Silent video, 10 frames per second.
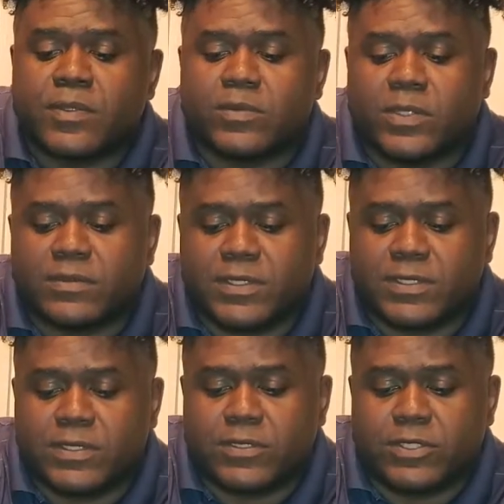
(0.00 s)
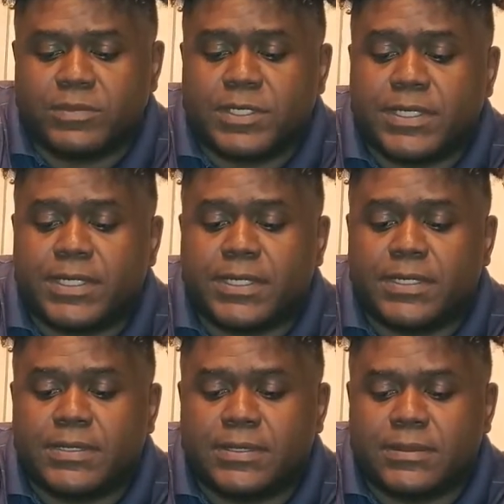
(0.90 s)
one of these goji berry
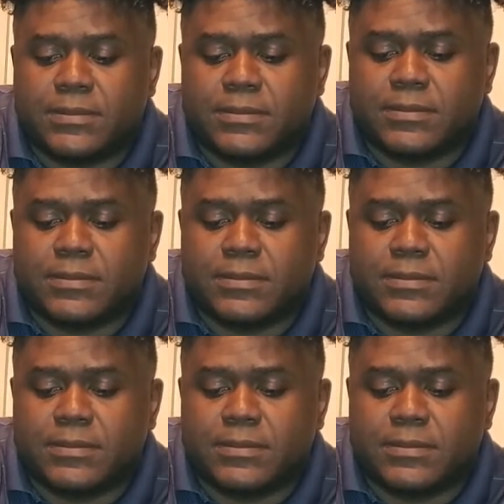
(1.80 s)
cuttings.